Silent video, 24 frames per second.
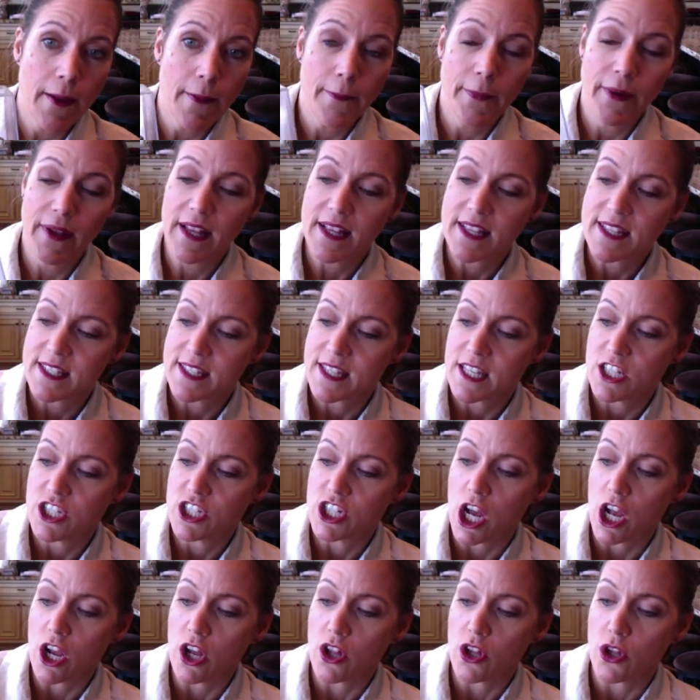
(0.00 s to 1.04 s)
but it's the
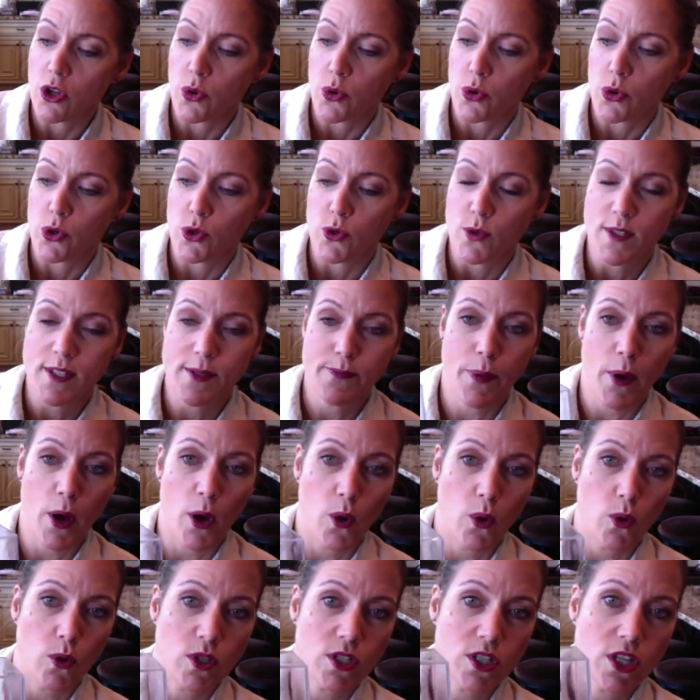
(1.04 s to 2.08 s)
Jungle Cruise
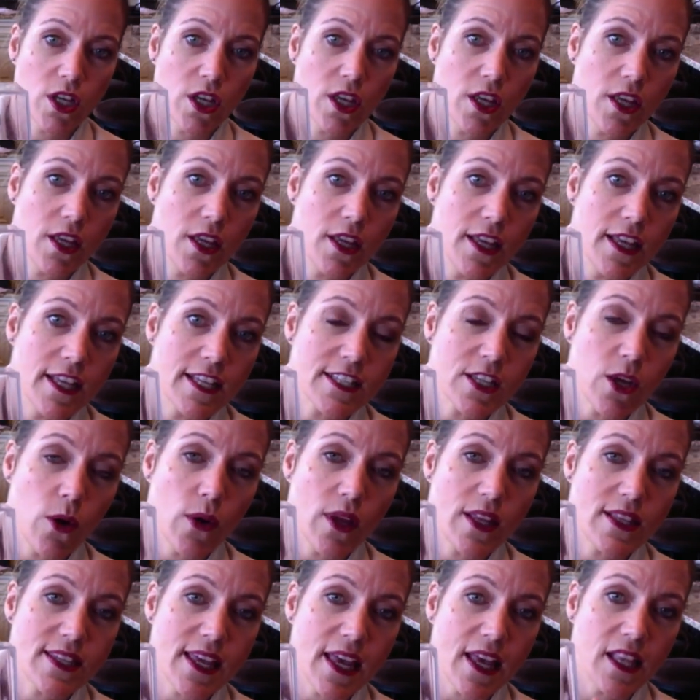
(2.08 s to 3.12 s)
boat. So
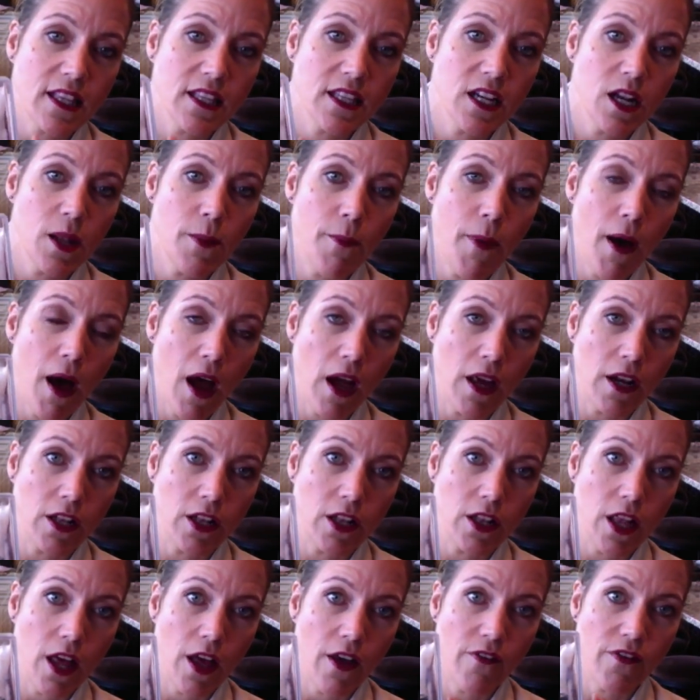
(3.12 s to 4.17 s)
it's like a little
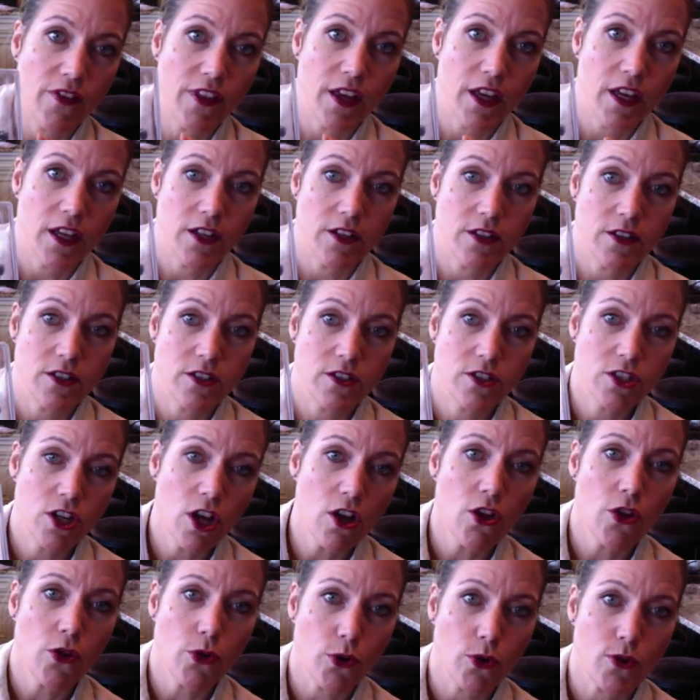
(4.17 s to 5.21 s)
model of the
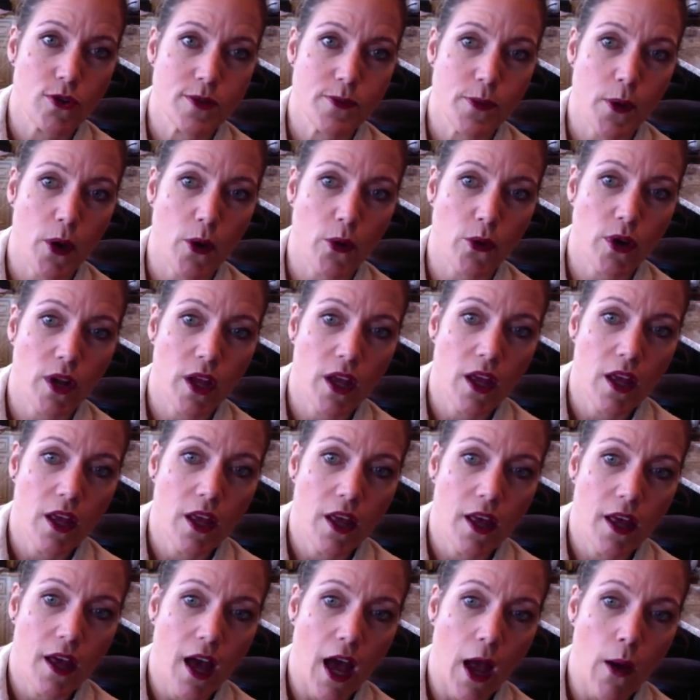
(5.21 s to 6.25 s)
Jungle Cruise boat.
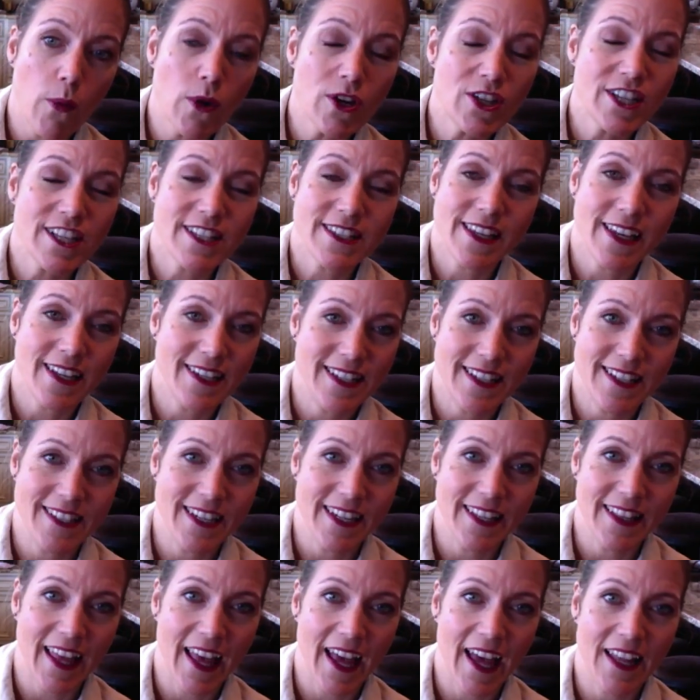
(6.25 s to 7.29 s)
I wish it said
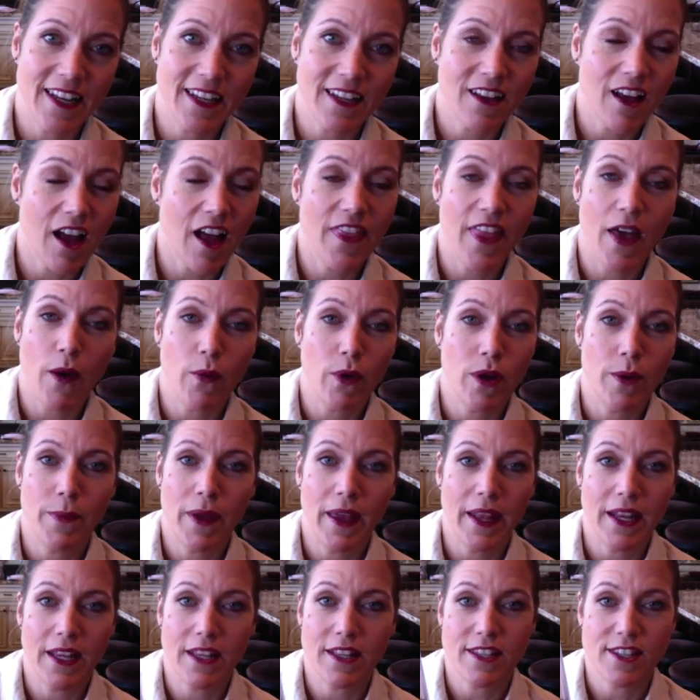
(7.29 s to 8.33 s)
Disneyland. God, that would have
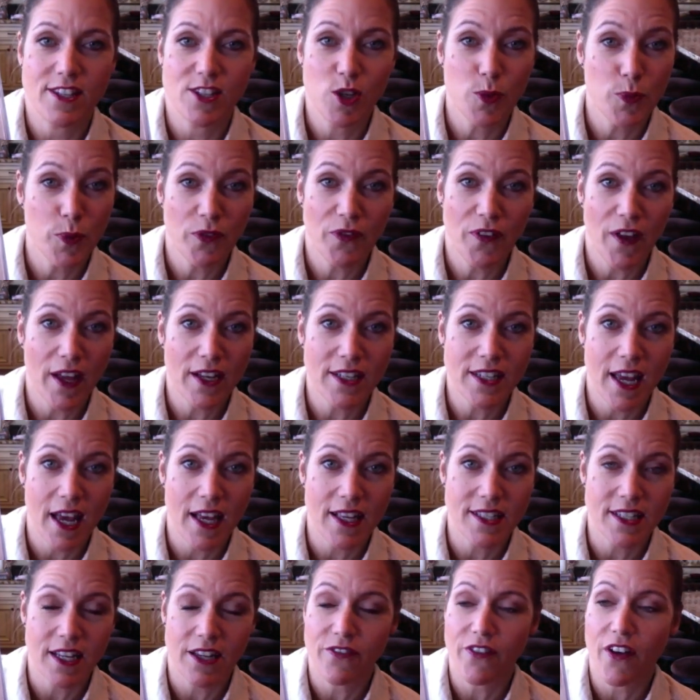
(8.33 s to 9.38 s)
made it super
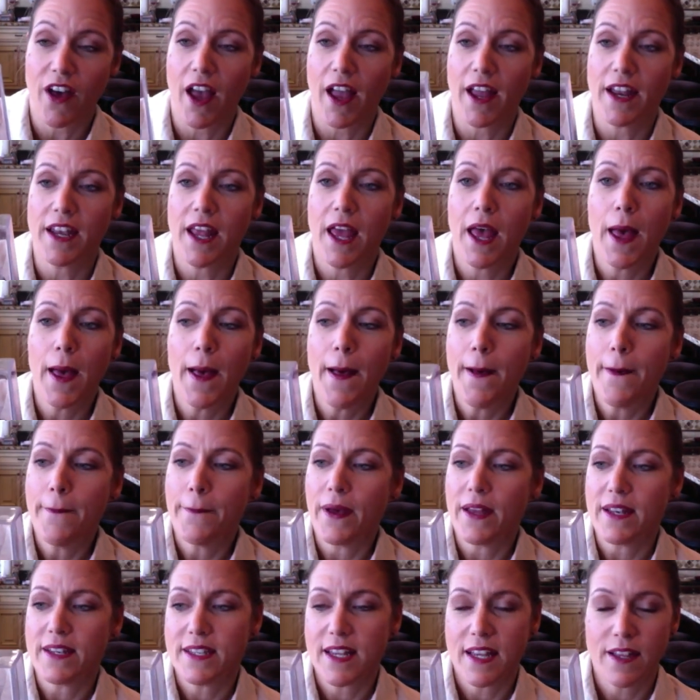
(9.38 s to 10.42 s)
fantastic find.
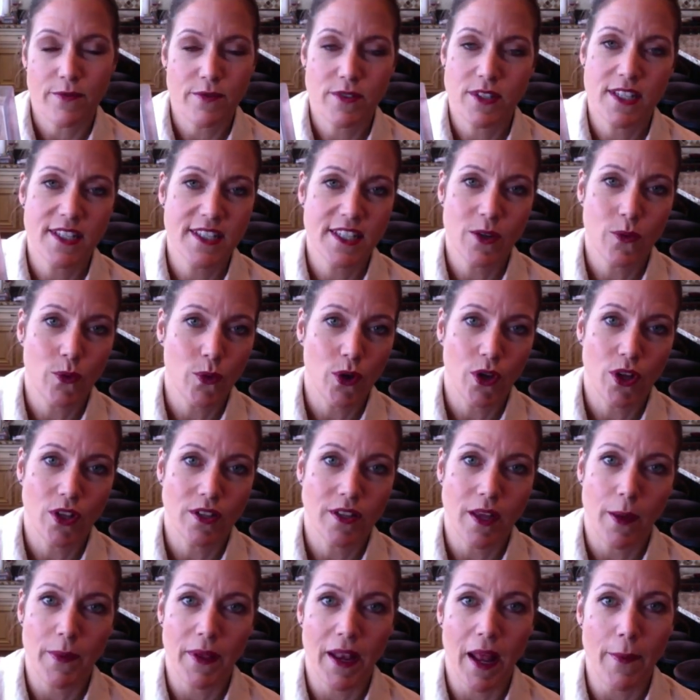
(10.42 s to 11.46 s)
But Disney World,
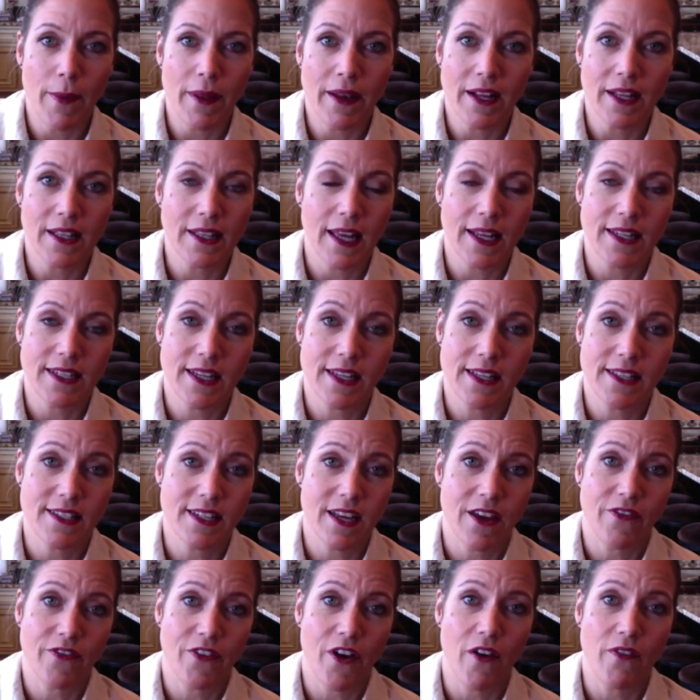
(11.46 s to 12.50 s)
I mean, I've been collecting
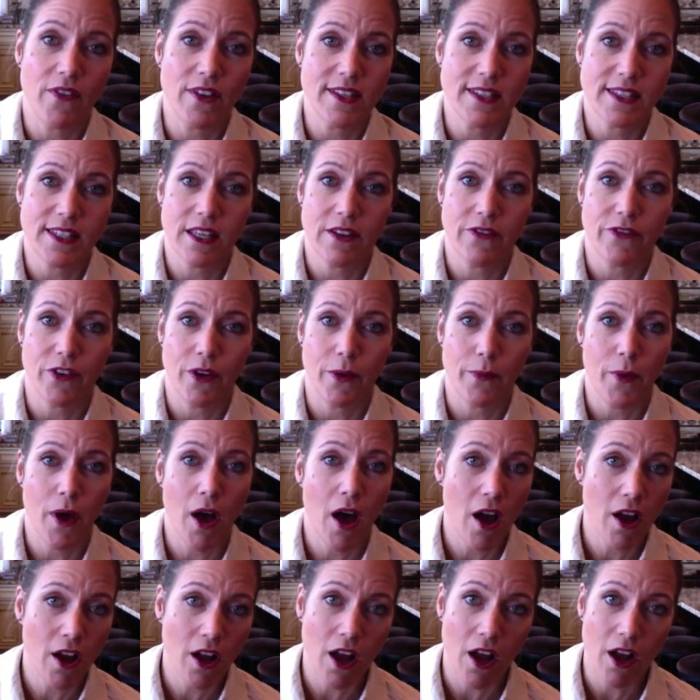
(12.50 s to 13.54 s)
stuff, obviously, from
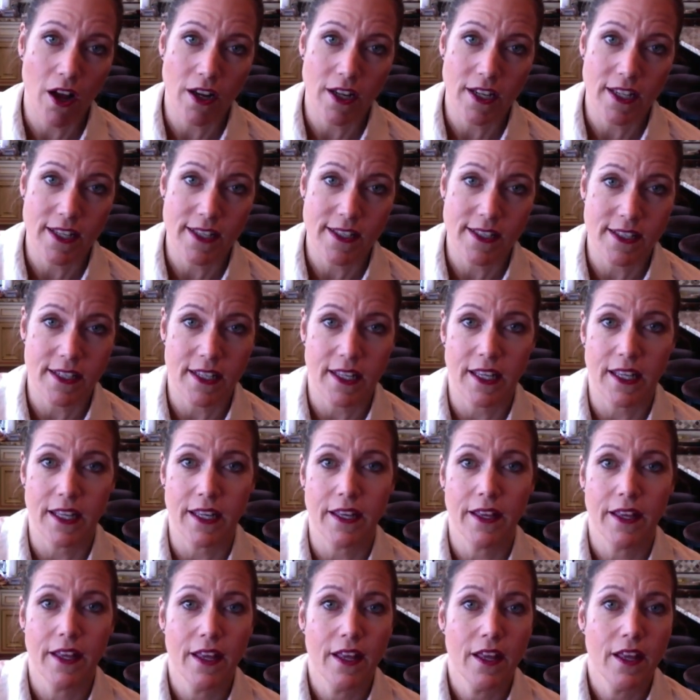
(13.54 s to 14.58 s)
Hong Kong
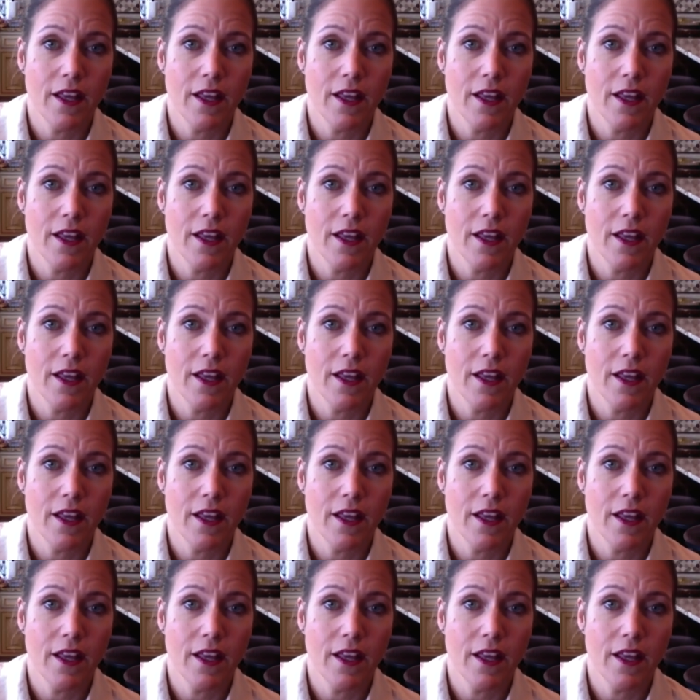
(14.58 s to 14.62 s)
Disney,